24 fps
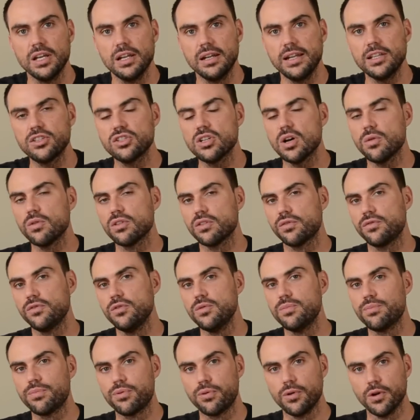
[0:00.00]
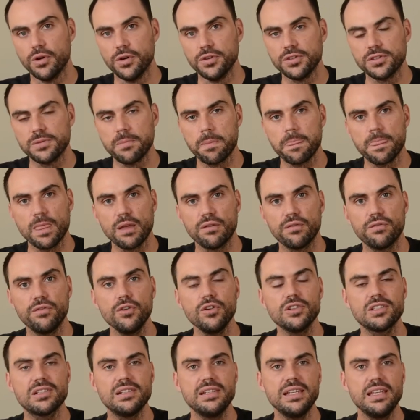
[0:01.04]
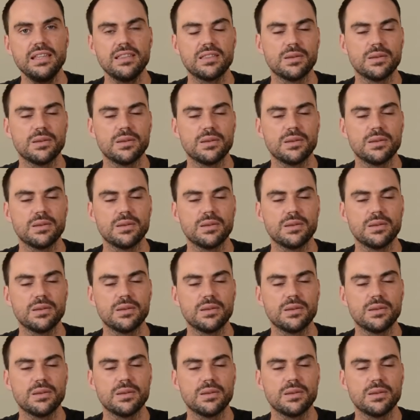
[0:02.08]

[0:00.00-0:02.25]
Let's start with a few pros. Firstly,